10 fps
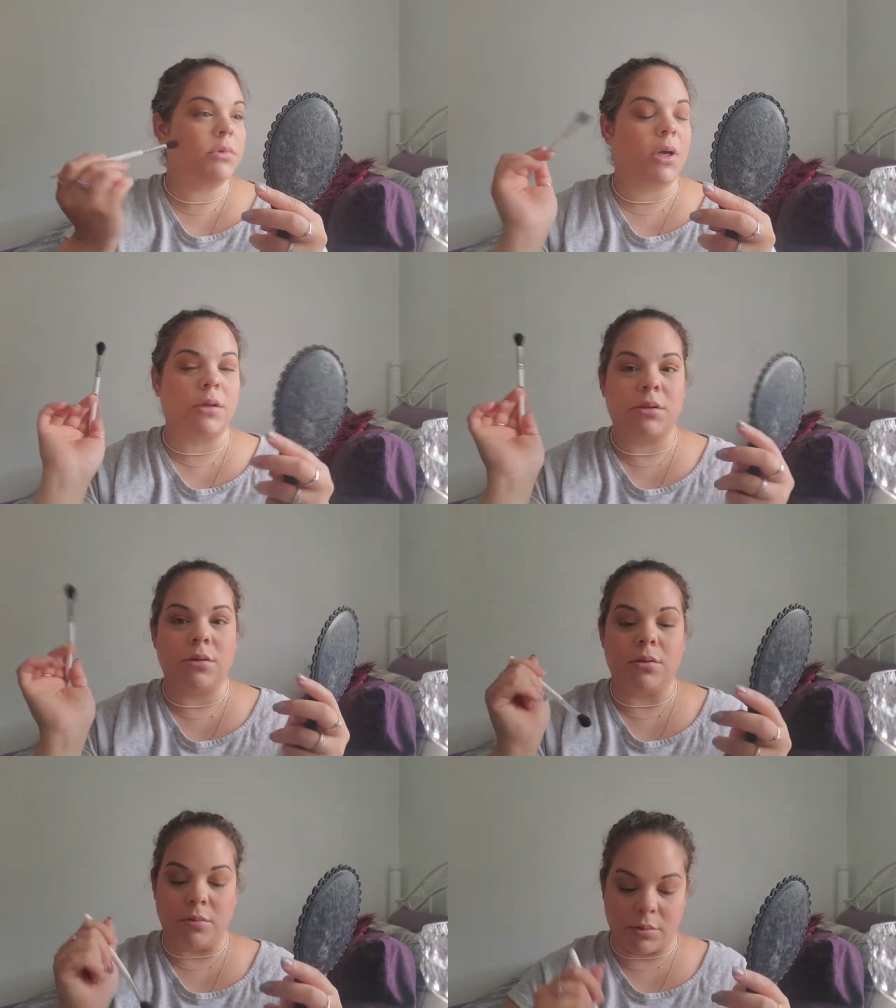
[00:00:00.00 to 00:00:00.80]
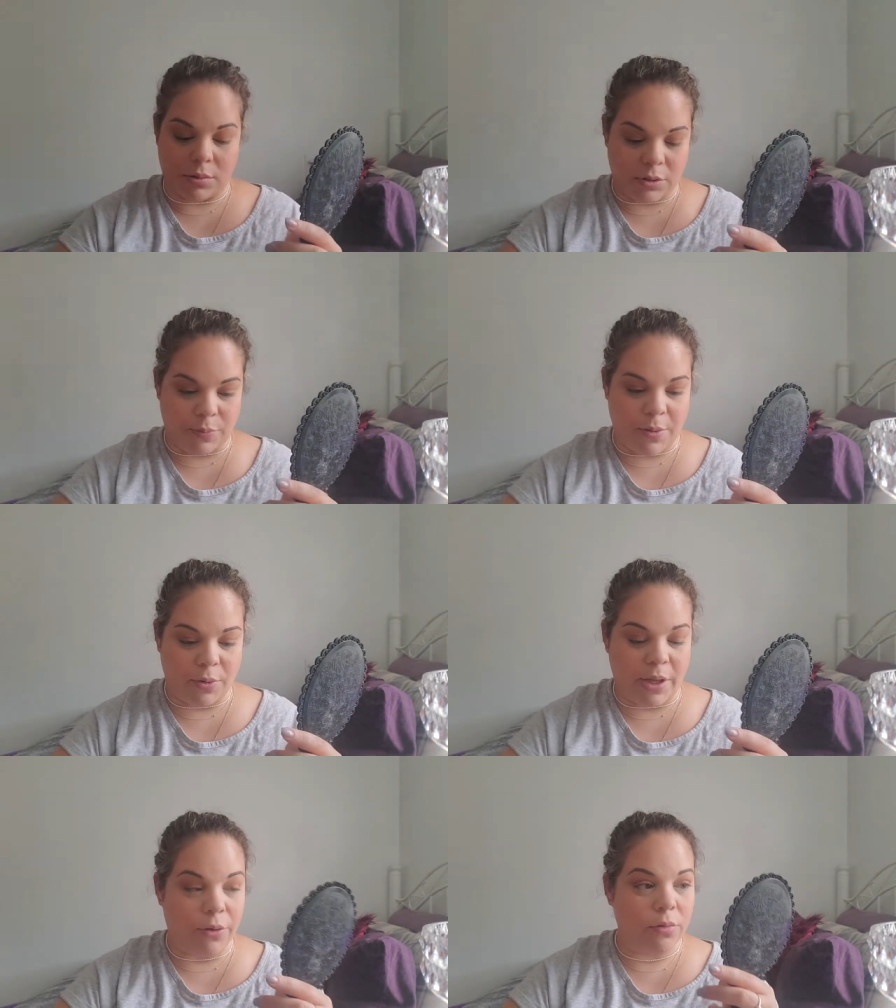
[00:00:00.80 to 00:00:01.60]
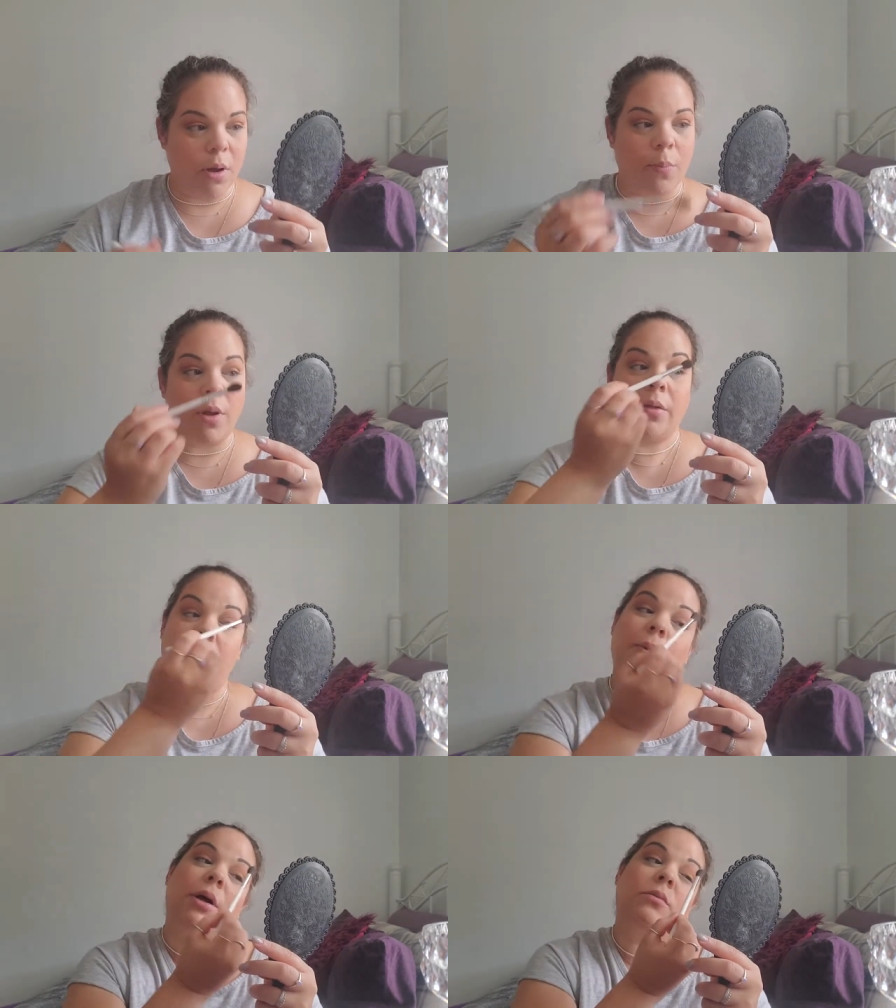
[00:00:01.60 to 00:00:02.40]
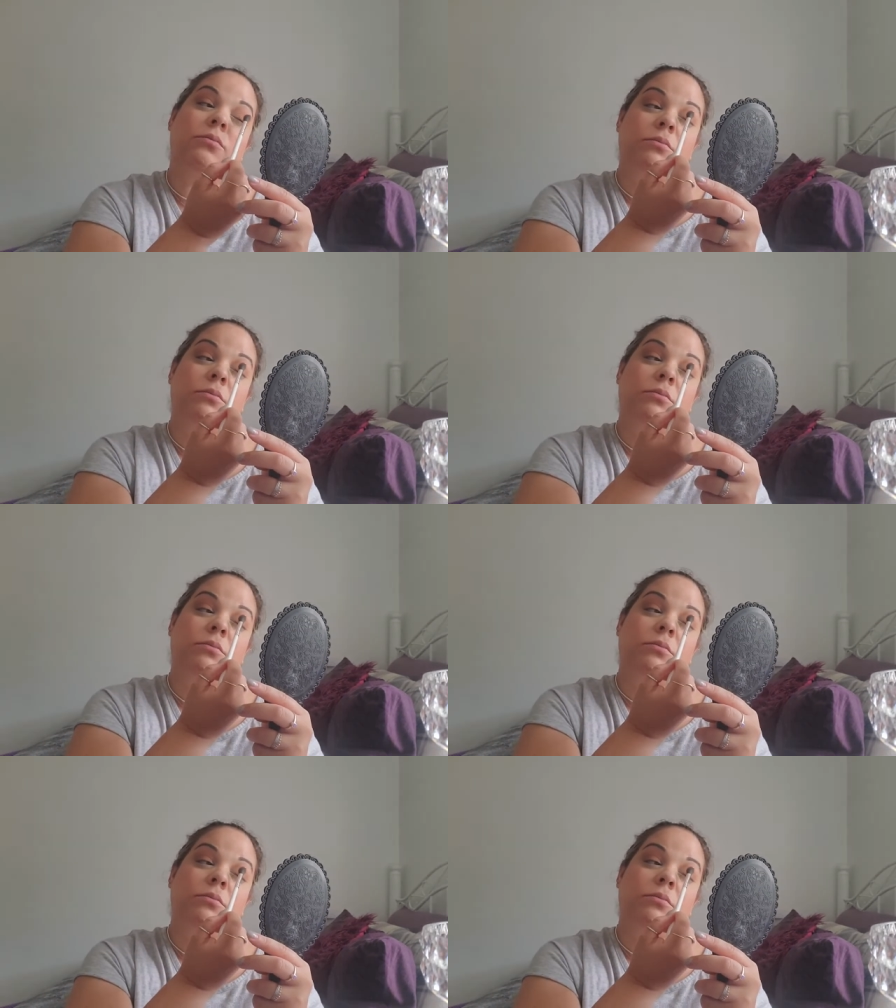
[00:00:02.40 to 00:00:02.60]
talk to people I grew up with. But